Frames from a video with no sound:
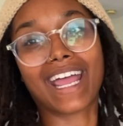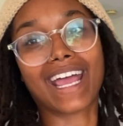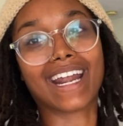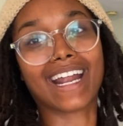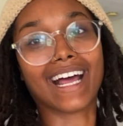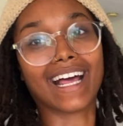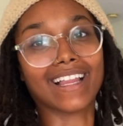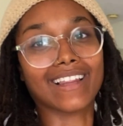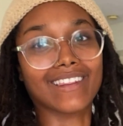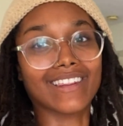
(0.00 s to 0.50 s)
and
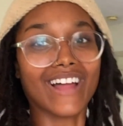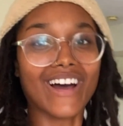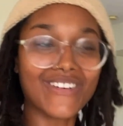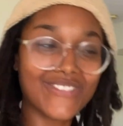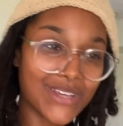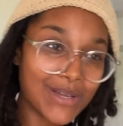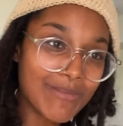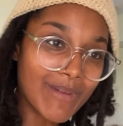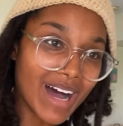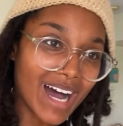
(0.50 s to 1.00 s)
I love
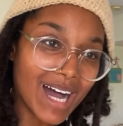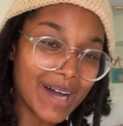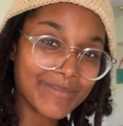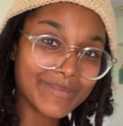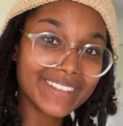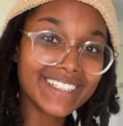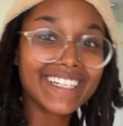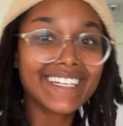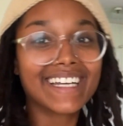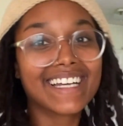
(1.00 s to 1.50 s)
you,
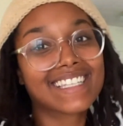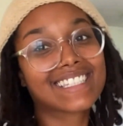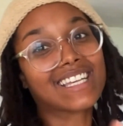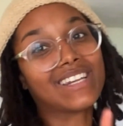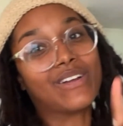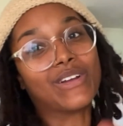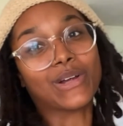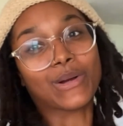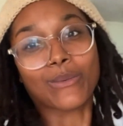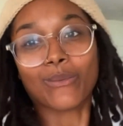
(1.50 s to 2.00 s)
Mom, so I
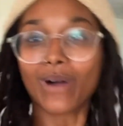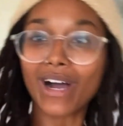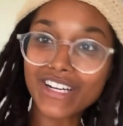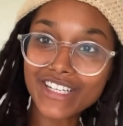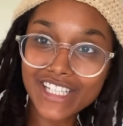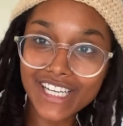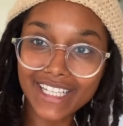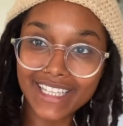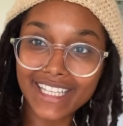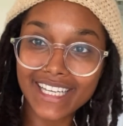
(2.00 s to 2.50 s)
know you're
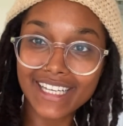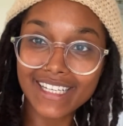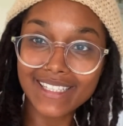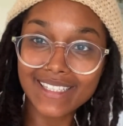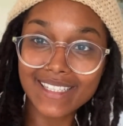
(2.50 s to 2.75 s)
watching this.